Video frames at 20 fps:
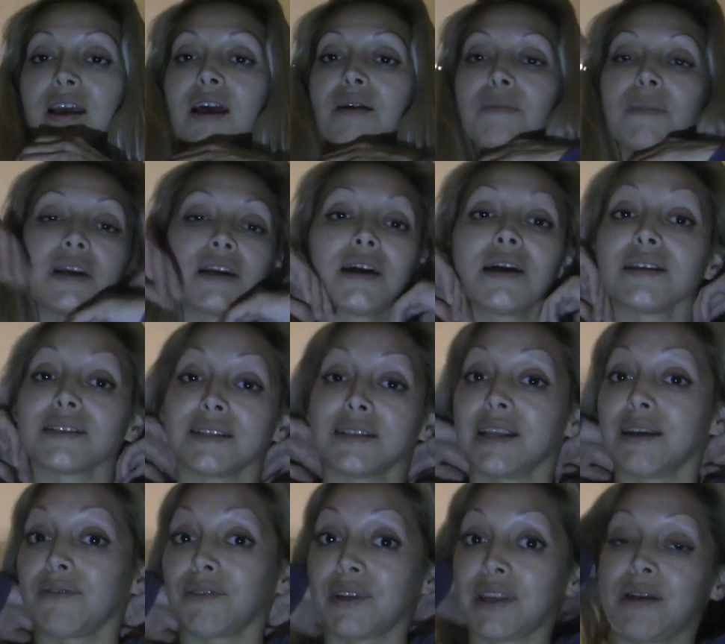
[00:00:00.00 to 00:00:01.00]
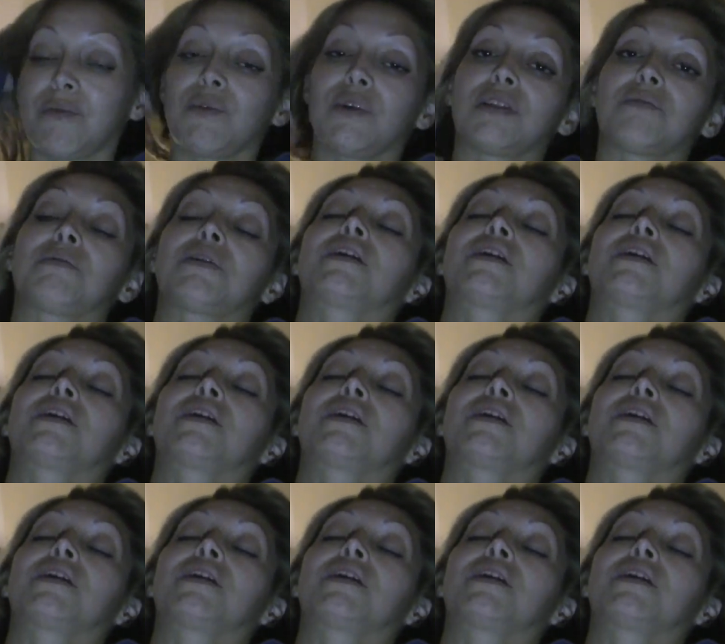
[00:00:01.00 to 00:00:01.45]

And my cousin never came with